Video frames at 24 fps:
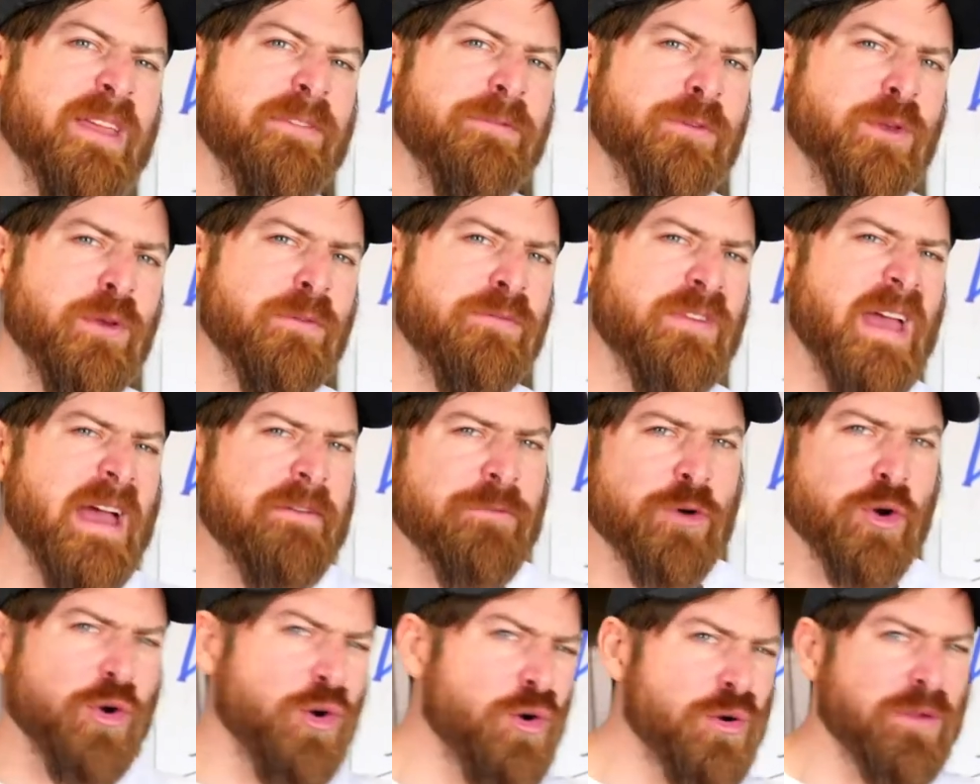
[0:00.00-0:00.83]
if you've
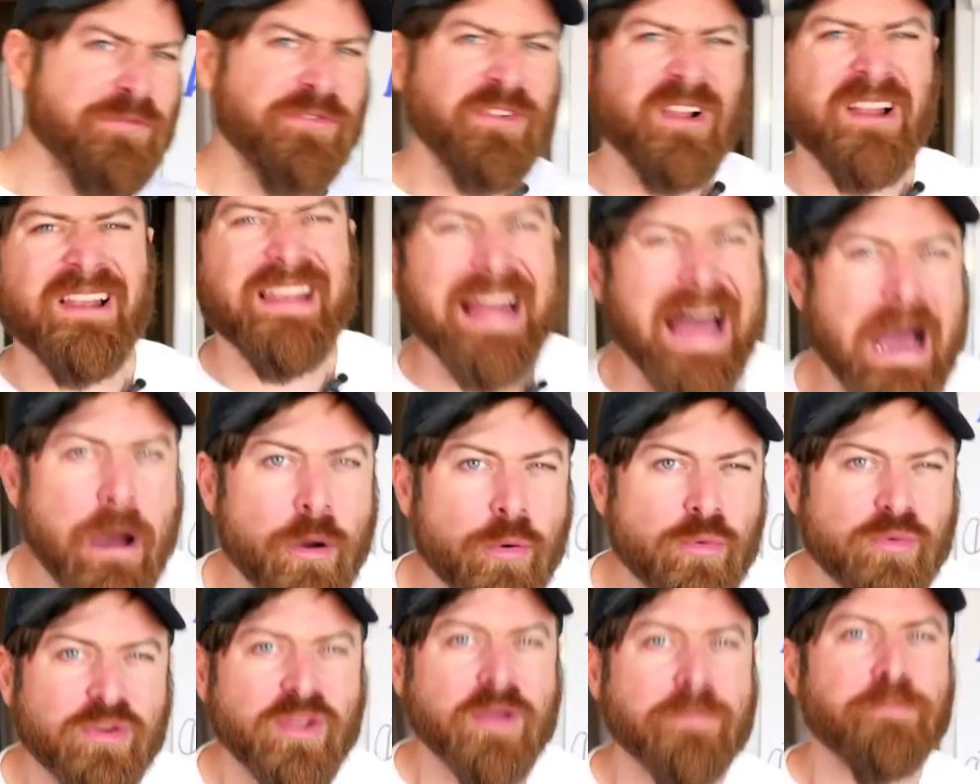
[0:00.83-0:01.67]
ever heard of
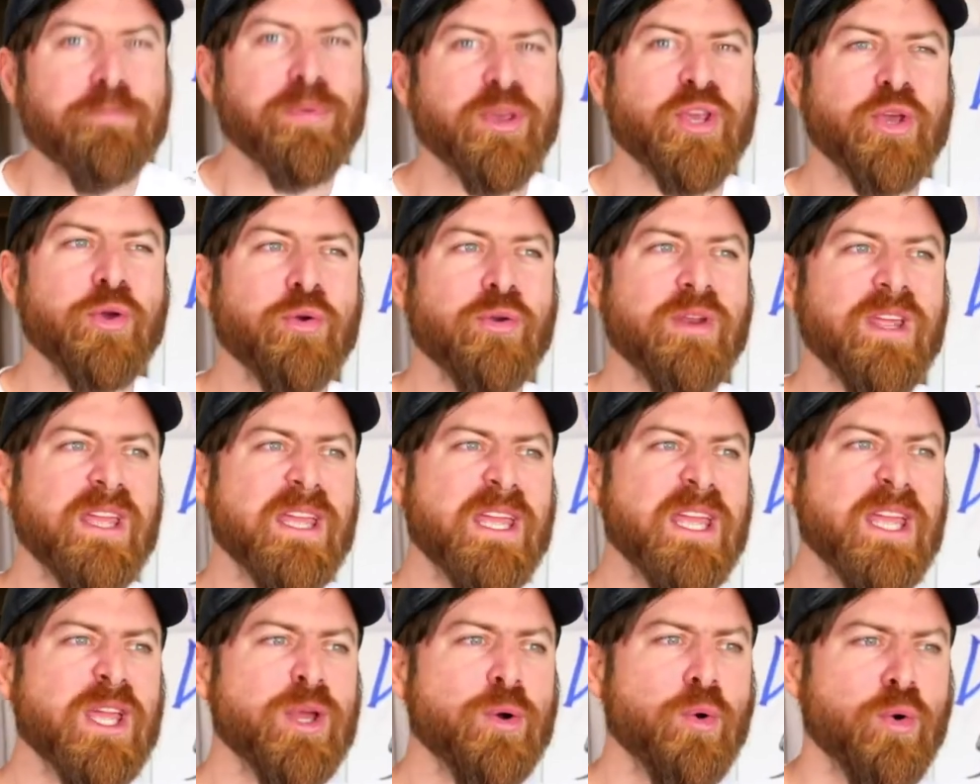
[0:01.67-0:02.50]
cloud
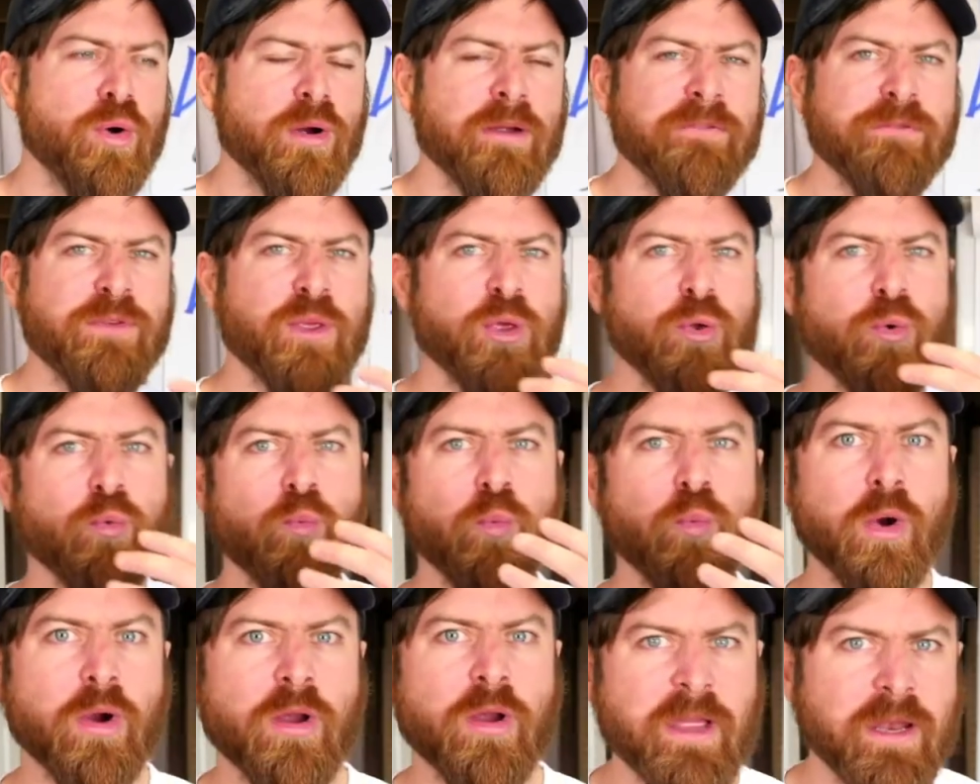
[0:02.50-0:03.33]
computing or if you
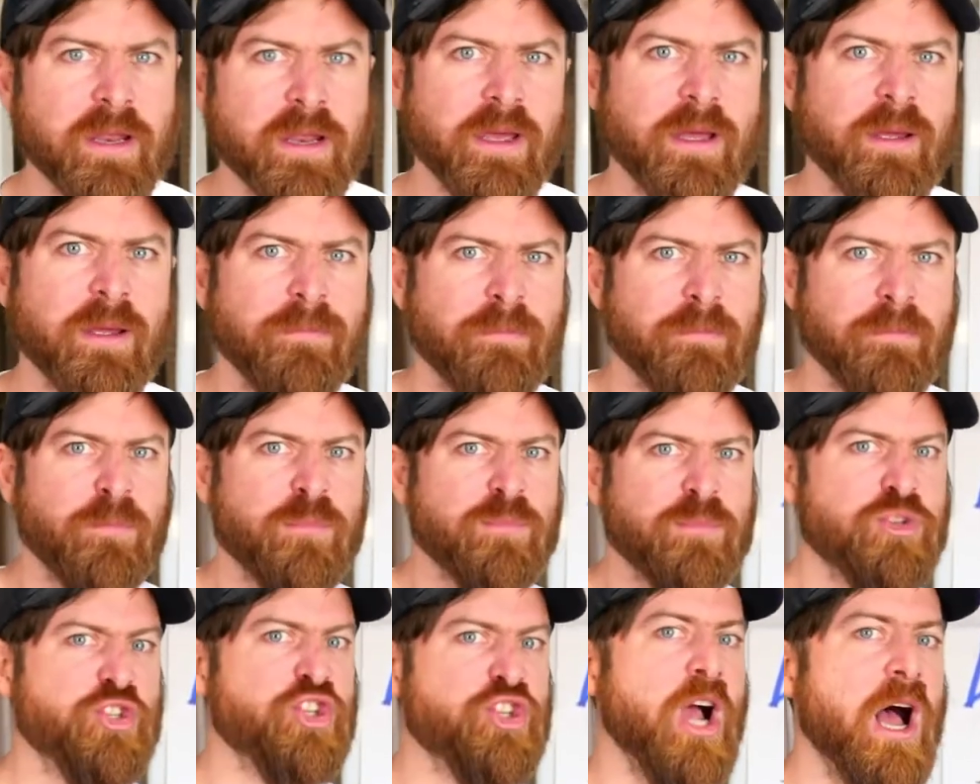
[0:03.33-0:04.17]
work at a
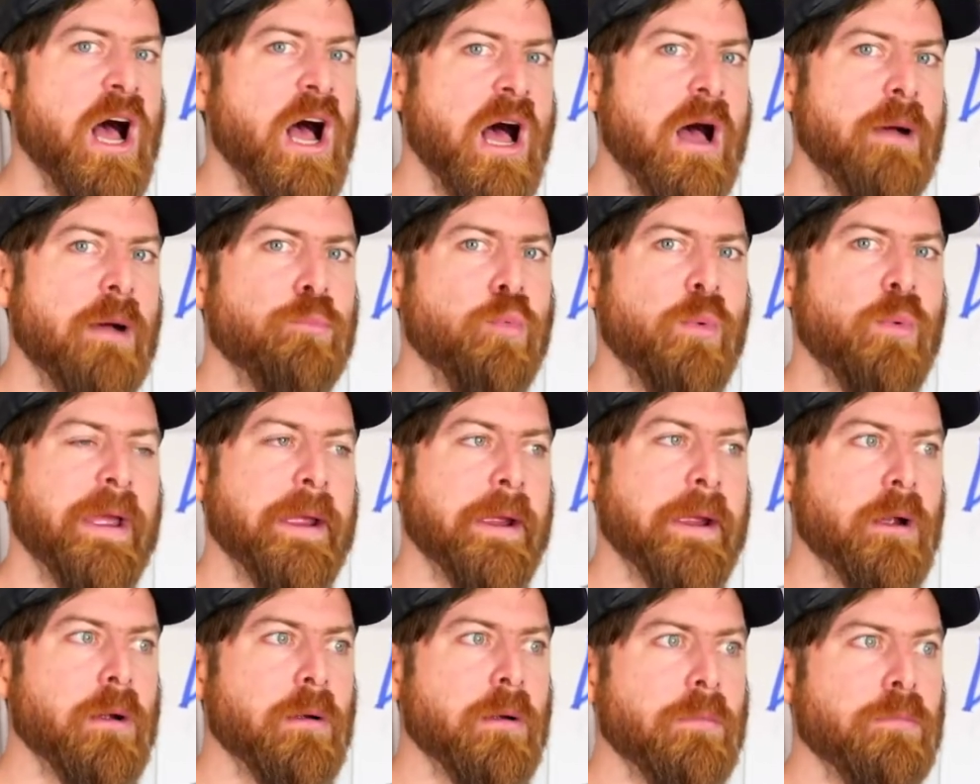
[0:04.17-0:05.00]
job
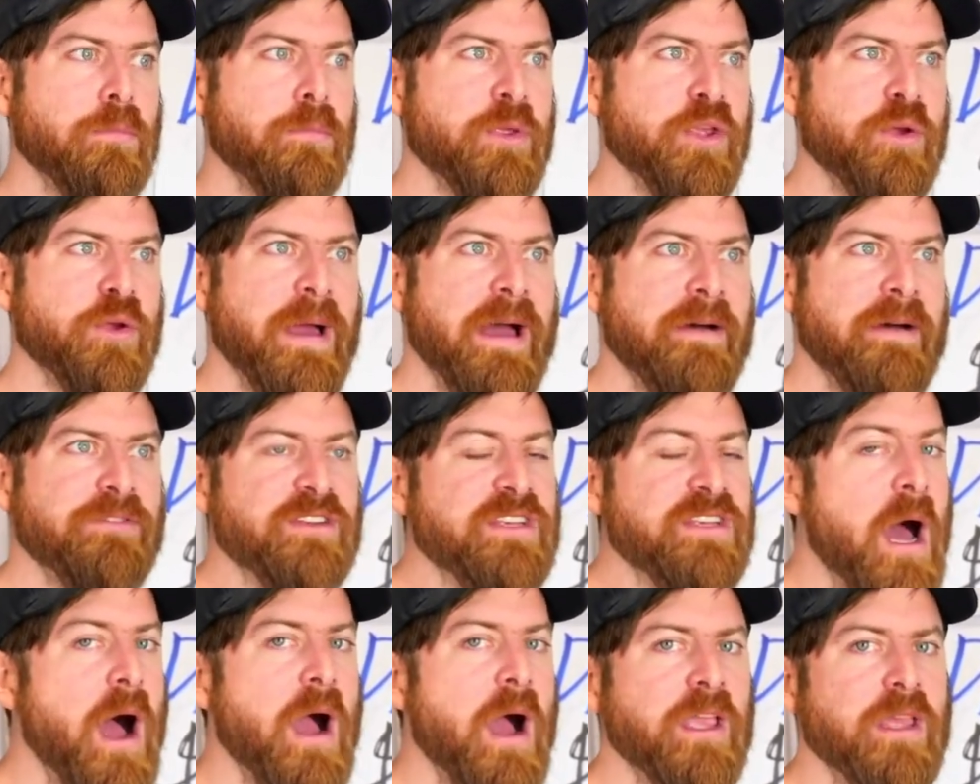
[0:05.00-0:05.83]
where you have
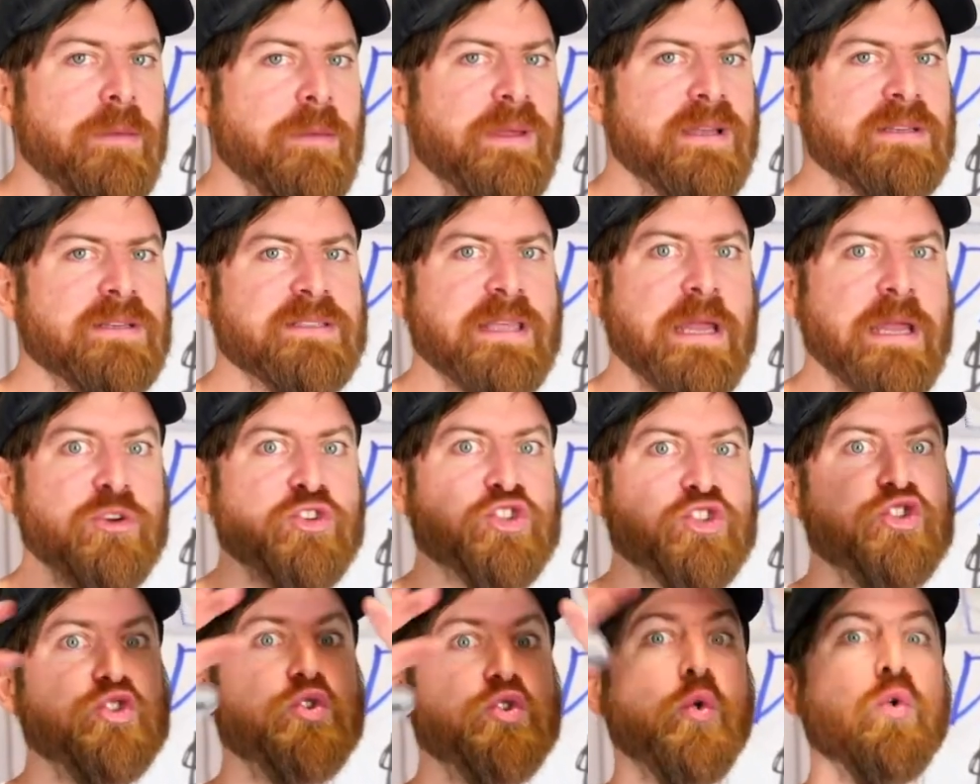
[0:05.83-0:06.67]
documents that are
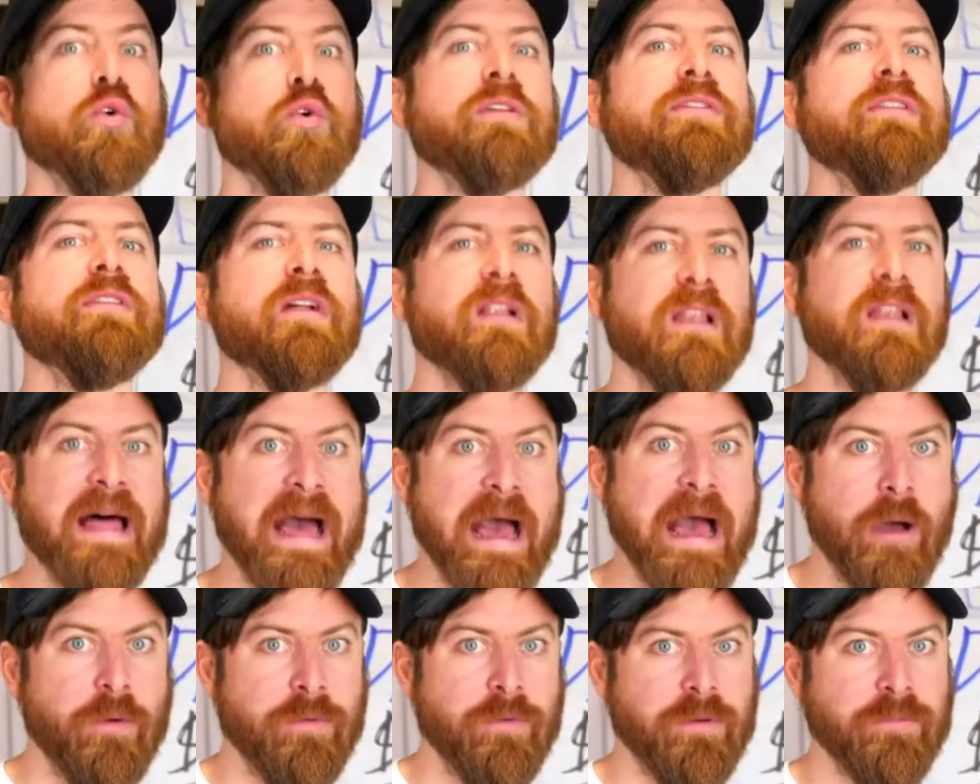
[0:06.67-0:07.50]
stored in the
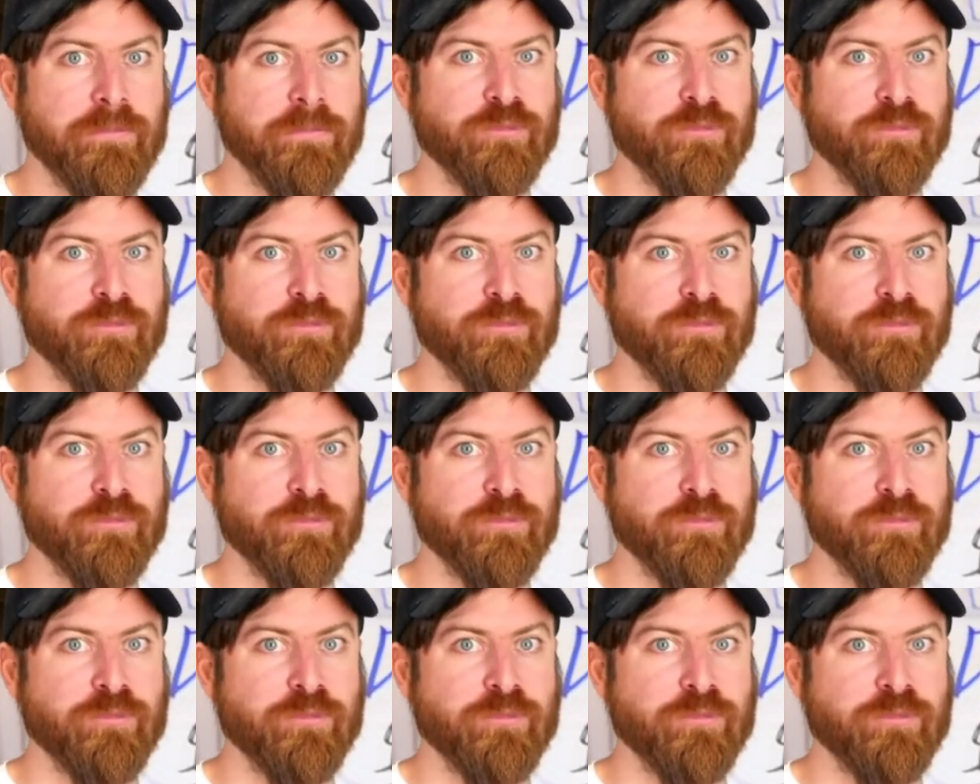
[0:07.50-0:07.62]
cloud,